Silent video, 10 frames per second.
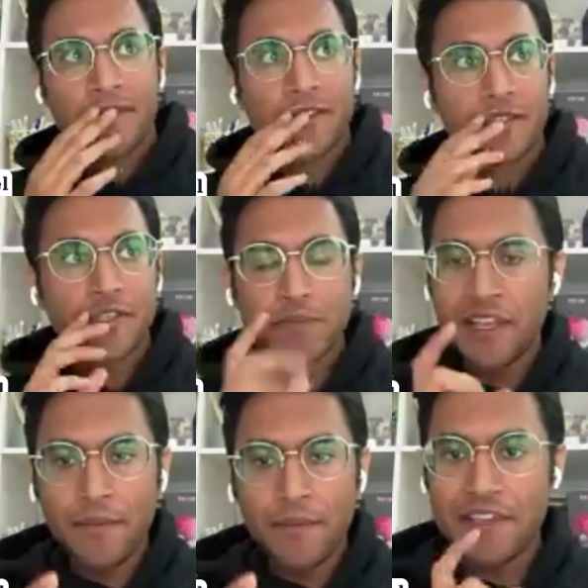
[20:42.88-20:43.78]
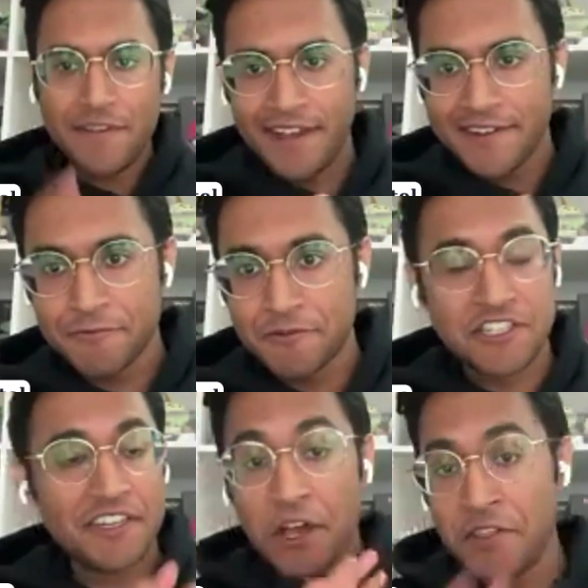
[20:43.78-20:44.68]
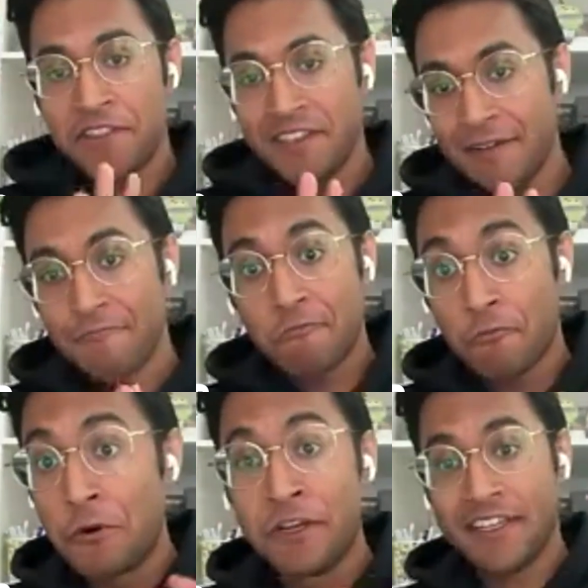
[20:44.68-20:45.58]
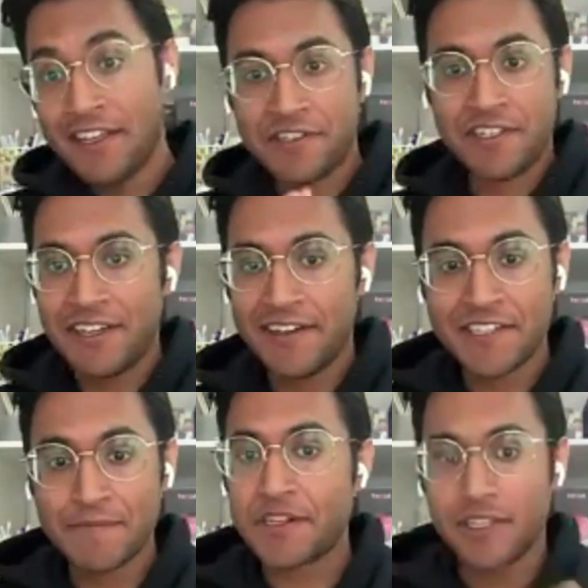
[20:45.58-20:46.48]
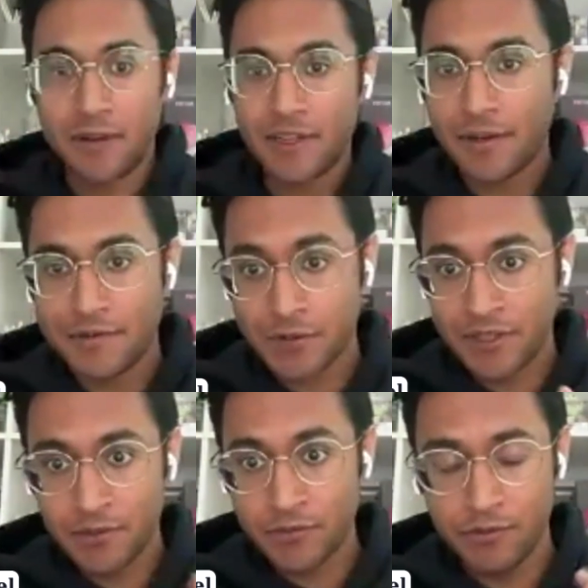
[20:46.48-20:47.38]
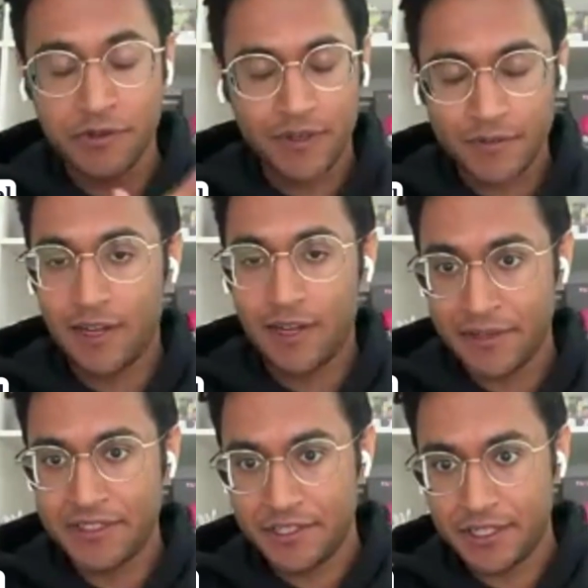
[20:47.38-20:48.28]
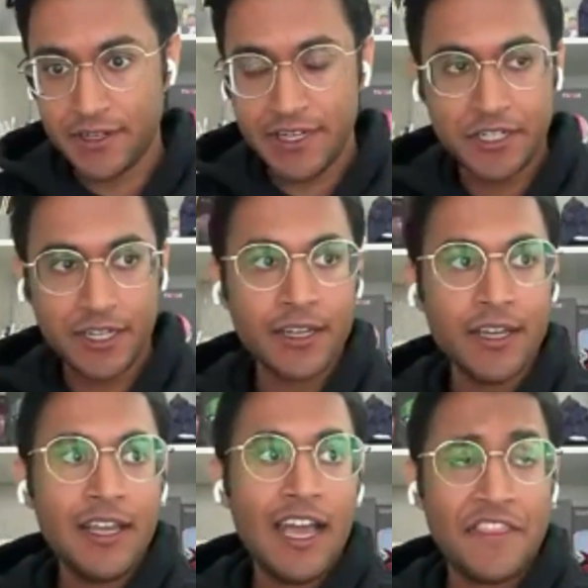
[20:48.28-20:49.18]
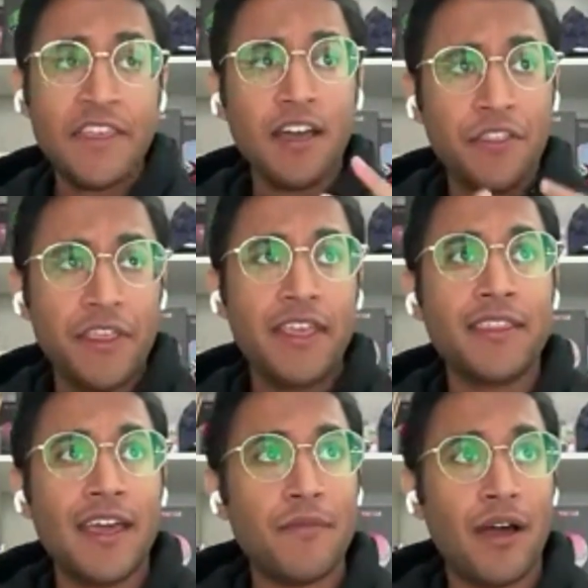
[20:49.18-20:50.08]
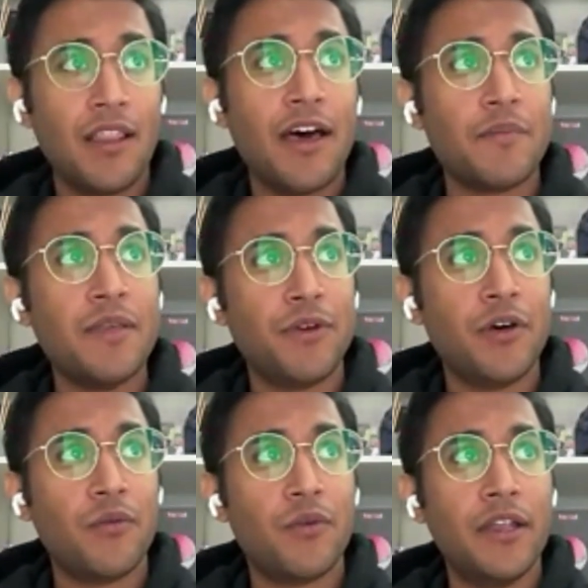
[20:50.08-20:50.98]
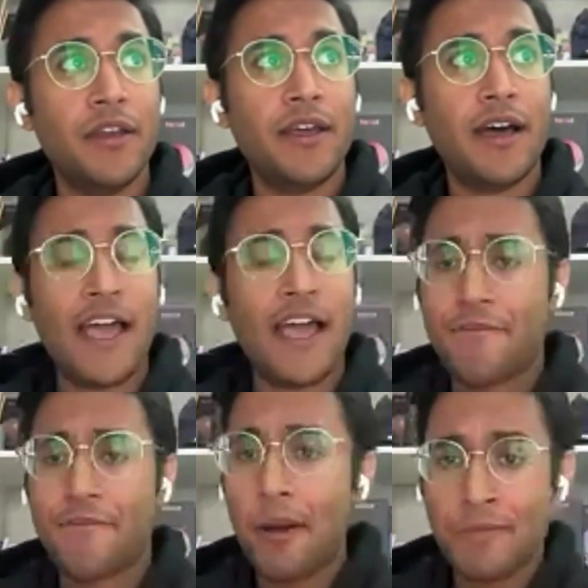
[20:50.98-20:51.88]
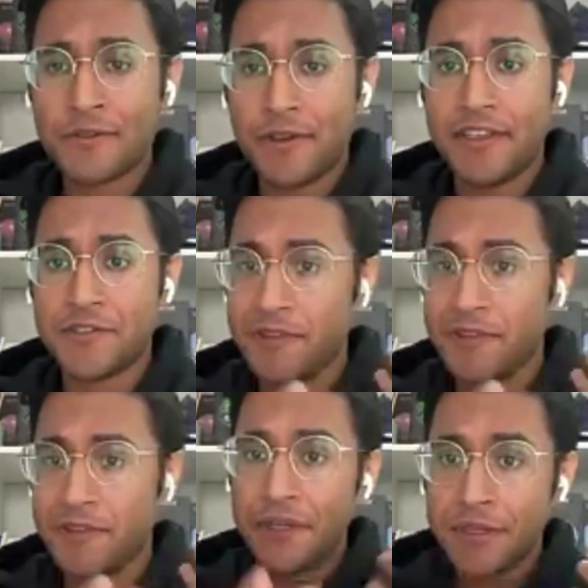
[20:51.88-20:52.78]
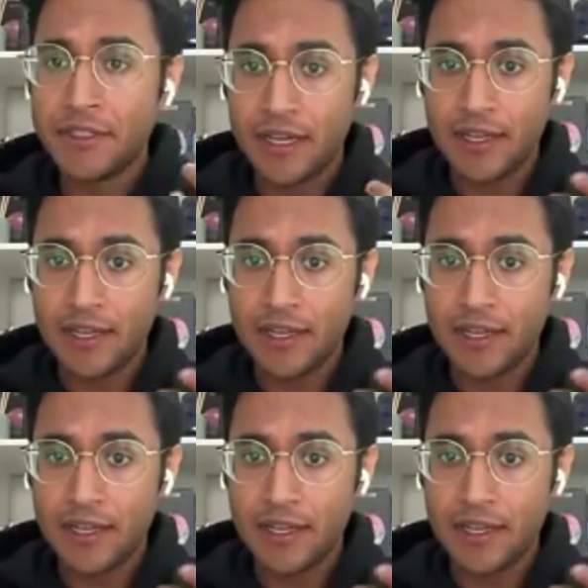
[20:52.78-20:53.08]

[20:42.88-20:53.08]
So speaking about evals, which is another thing I'm really interested in, especially when it comes with retrieval augmented generation. I think a thing that a lot of people have problems with is when they build